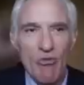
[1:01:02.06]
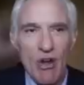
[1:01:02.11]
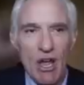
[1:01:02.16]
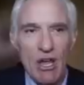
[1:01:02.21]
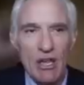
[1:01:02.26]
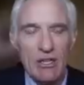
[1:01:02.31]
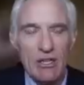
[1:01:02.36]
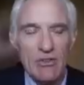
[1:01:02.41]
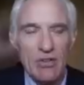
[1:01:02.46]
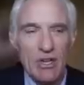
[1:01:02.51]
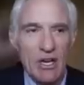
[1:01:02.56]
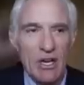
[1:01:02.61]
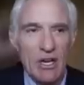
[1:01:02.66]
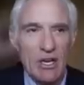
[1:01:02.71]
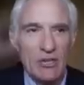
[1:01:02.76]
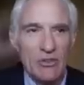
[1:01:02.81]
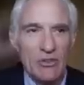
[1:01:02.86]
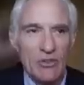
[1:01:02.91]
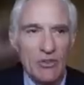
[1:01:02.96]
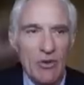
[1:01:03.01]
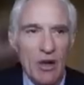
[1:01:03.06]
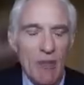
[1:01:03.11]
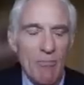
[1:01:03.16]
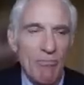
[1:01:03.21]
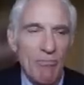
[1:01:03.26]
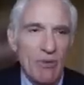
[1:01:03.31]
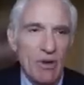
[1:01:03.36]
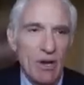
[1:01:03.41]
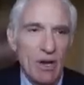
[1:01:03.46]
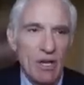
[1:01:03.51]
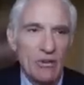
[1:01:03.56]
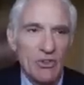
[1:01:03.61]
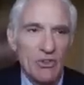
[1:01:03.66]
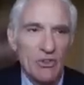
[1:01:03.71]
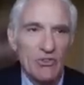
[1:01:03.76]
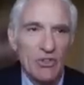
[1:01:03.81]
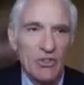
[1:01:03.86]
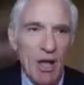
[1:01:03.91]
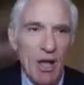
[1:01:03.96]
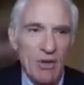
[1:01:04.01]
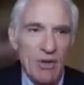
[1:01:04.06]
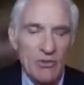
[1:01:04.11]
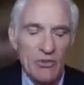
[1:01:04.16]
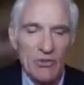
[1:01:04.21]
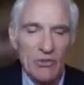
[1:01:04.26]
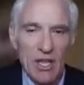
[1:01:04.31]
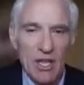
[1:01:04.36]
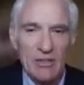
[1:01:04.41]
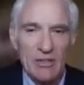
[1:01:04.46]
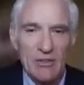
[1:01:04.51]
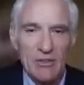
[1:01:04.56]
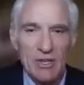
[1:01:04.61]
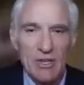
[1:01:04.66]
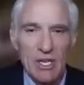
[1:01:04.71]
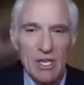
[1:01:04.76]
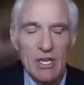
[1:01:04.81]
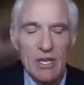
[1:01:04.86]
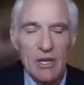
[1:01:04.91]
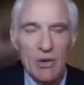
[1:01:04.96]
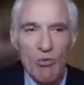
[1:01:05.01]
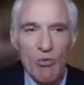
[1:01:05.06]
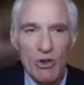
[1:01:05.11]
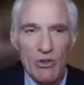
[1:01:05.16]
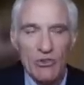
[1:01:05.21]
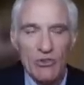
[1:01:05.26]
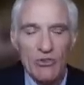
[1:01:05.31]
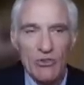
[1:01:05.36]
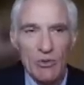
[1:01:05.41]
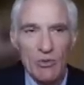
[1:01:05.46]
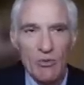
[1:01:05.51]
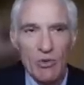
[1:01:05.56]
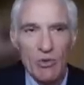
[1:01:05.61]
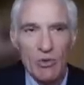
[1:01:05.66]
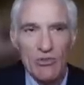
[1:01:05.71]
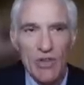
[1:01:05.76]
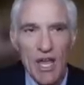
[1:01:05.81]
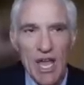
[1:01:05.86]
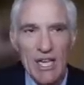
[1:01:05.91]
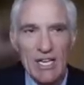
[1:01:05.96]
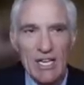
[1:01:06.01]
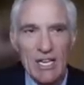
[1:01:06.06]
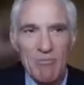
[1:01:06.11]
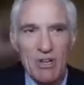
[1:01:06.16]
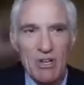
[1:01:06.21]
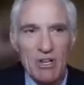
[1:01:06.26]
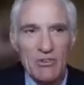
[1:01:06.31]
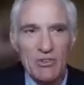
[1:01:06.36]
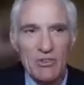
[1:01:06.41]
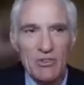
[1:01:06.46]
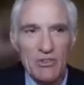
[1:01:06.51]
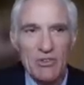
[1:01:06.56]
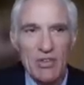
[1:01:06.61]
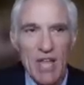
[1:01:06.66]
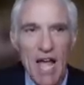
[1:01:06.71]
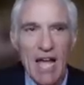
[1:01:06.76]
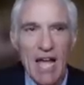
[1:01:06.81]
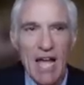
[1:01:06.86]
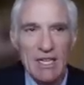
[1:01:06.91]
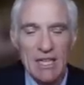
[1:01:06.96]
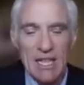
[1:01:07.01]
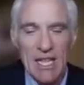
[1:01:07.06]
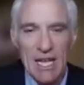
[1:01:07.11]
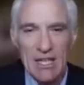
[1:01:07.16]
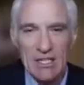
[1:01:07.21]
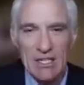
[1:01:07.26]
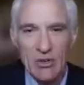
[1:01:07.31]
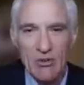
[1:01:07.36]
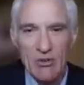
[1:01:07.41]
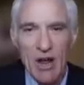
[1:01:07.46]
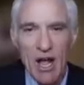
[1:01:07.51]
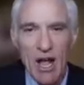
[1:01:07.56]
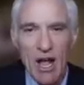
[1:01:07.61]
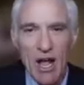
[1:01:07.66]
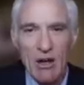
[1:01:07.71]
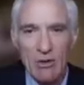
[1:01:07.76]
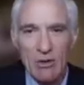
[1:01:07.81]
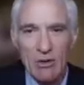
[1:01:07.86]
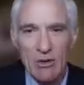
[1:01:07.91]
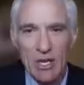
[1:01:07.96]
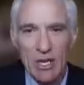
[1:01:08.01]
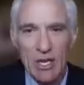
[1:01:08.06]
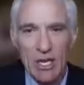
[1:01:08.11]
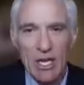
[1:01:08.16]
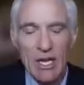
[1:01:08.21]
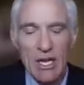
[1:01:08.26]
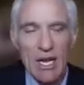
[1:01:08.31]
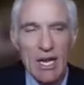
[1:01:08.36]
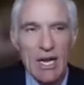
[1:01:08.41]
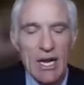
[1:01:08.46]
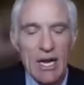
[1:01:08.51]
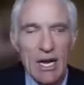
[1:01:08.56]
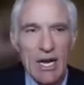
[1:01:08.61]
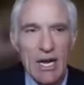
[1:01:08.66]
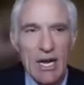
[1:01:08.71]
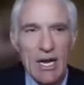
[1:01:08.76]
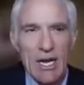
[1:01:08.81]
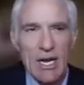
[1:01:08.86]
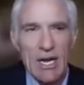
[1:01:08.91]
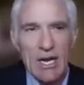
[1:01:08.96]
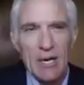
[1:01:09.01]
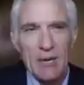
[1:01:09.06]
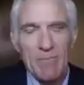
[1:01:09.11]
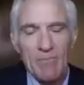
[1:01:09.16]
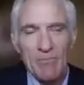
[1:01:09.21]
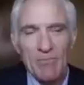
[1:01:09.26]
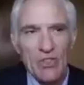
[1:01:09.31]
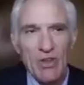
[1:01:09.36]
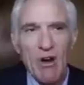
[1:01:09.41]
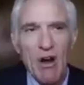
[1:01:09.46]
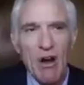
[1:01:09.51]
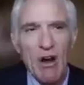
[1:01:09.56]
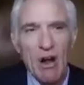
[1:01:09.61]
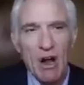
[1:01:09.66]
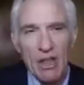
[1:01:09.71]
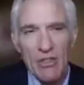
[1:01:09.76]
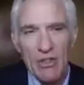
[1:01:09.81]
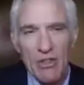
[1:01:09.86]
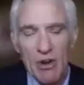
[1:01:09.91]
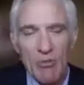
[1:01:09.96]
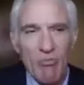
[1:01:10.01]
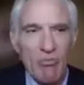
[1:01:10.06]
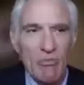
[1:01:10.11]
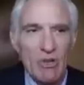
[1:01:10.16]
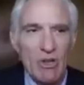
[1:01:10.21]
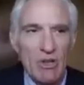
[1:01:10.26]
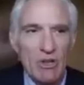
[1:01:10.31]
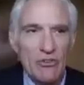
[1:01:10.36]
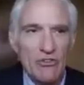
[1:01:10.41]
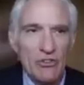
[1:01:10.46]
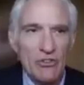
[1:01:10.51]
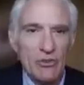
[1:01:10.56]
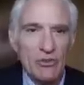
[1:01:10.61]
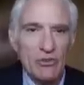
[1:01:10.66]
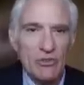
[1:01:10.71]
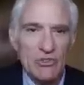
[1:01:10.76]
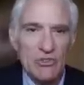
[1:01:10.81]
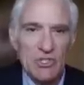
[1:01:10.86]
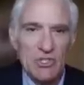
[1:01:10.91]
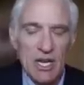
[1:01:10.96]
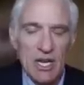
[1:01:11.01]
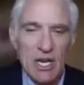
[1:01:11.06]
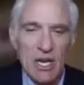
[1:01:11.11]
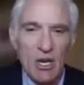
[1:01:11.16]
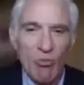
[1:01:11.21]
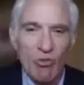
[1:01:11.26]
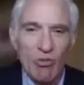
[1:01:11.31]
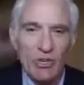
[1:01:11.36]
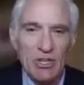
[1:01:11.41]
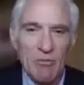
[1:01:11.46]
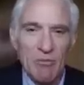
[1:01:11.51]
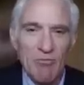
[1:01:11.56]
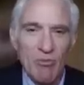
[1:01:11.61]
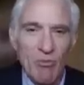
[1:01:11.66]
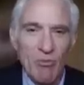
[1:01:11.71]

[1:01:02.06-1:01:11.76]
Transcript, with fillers: right. Trump, to some extent, was hated because he's not in that crowd. There are other issues with